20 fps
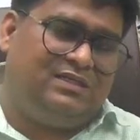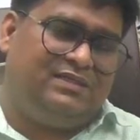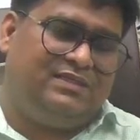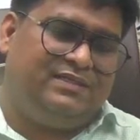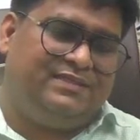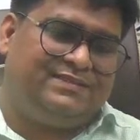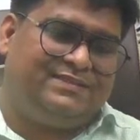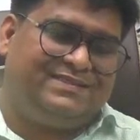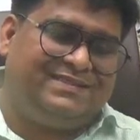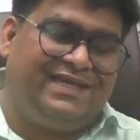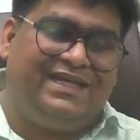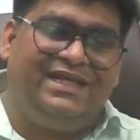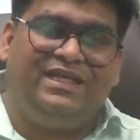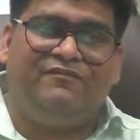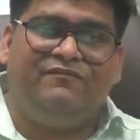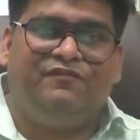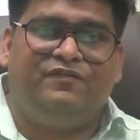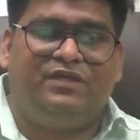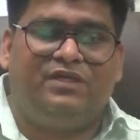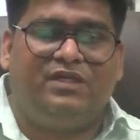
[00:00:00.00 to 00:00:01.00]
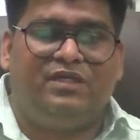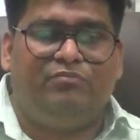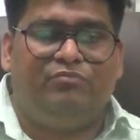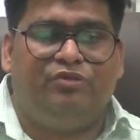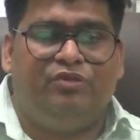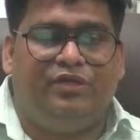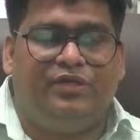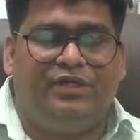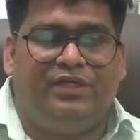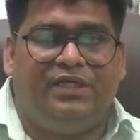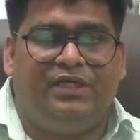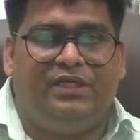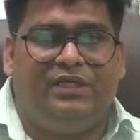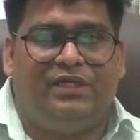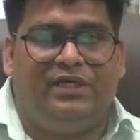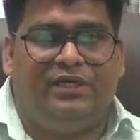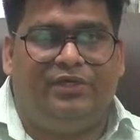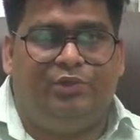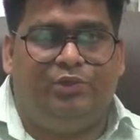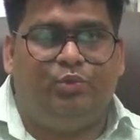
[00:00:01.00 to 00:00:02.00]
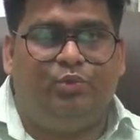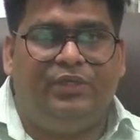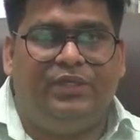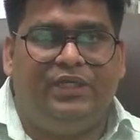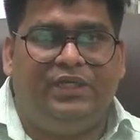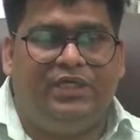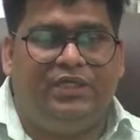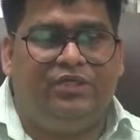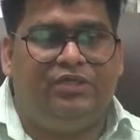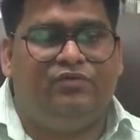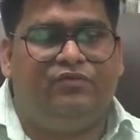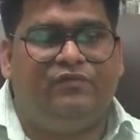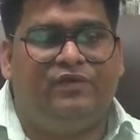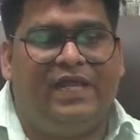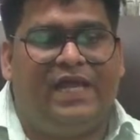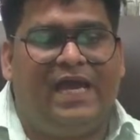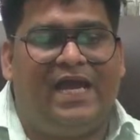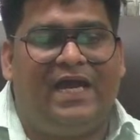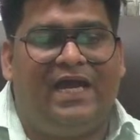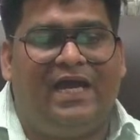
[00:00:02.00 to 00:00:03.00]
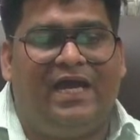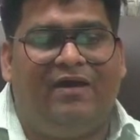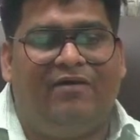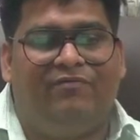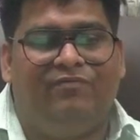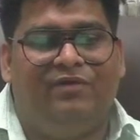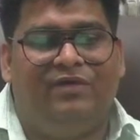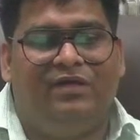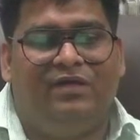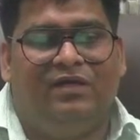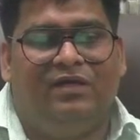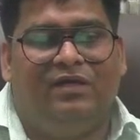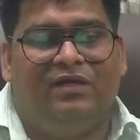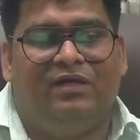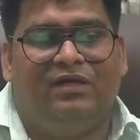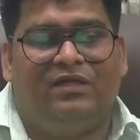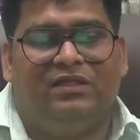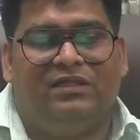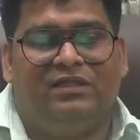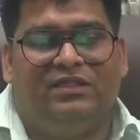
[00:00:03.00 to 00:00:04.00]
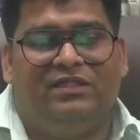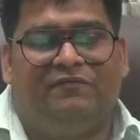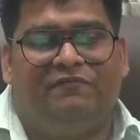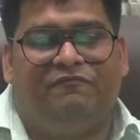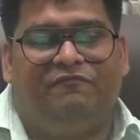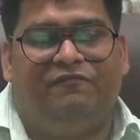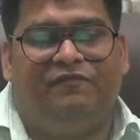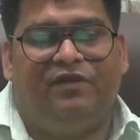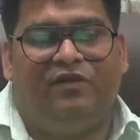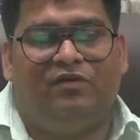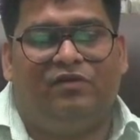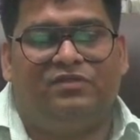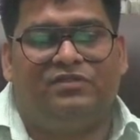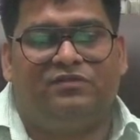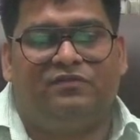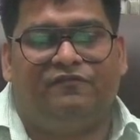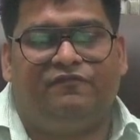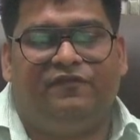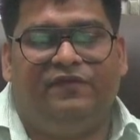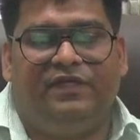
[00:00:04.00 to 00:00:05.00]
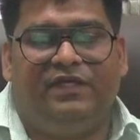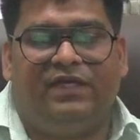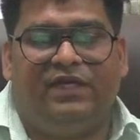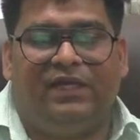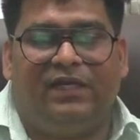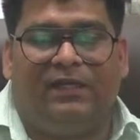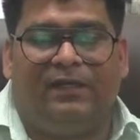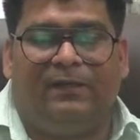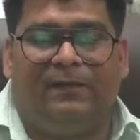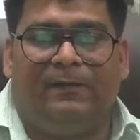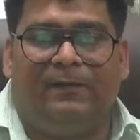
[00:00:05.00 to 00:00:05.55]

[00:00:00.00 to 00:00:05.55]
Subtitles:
this scientific community are doing, you will have the philosophical